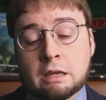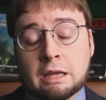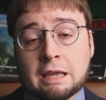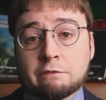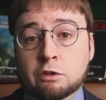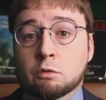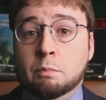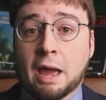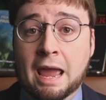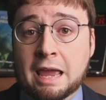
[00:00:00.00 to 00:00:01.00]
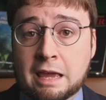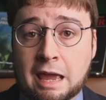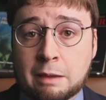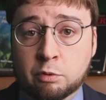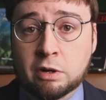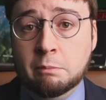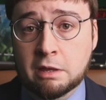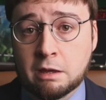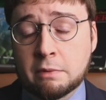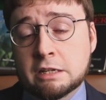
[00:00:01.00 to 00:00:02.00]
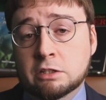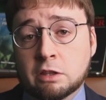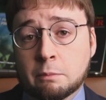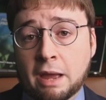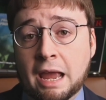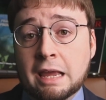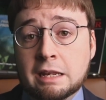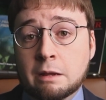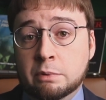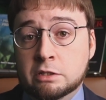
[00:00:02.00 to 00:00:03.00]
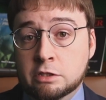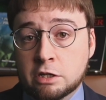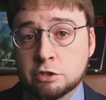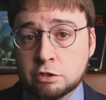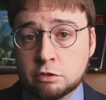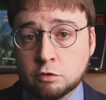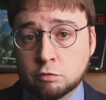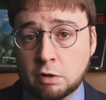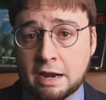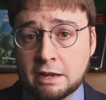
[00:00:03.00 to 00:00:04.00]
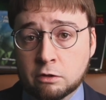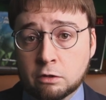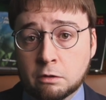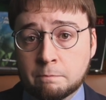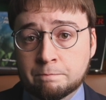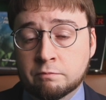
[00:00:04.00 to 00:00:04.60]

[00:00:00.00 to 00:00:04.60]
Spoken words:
if you pay a premium into the paid up additions rider,